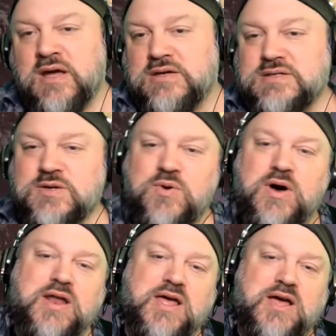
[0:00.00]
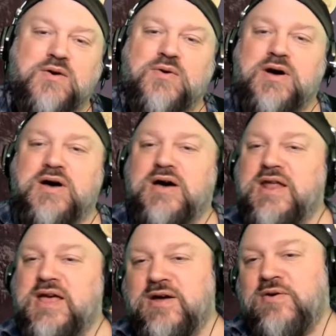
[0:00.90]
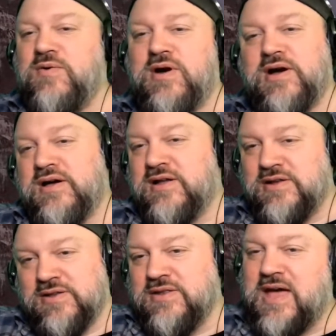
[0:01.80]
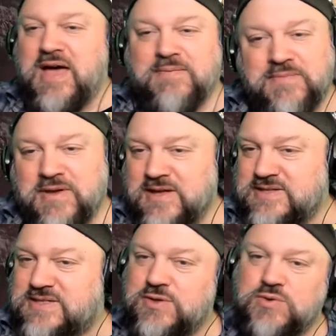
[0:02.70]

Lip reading: 1 and 1 and 1 not made 2.